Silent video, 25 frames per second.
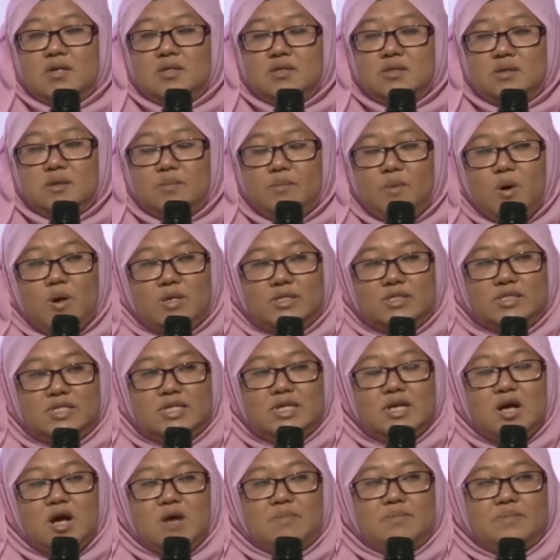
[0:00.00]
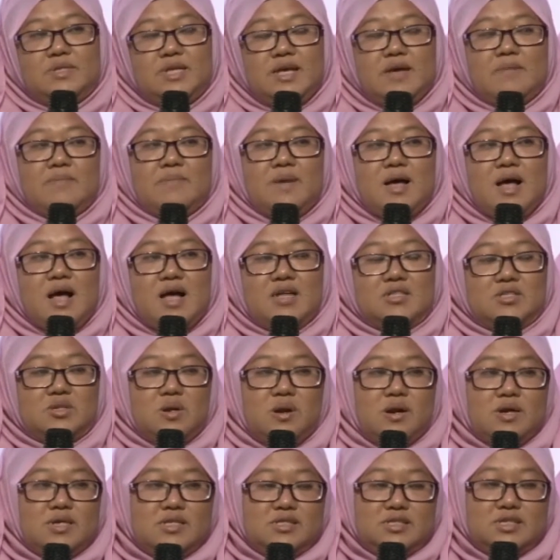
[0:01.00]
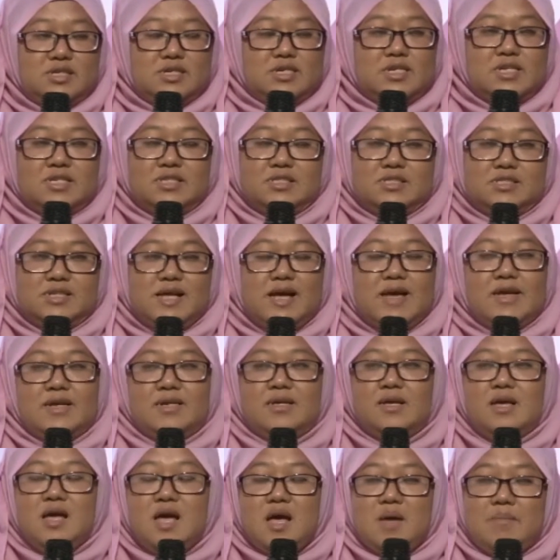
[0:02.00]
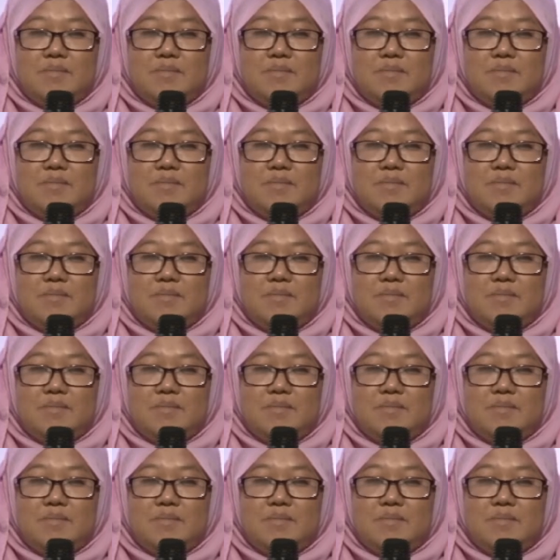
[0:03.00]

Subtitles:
Mostly of them are tortured inside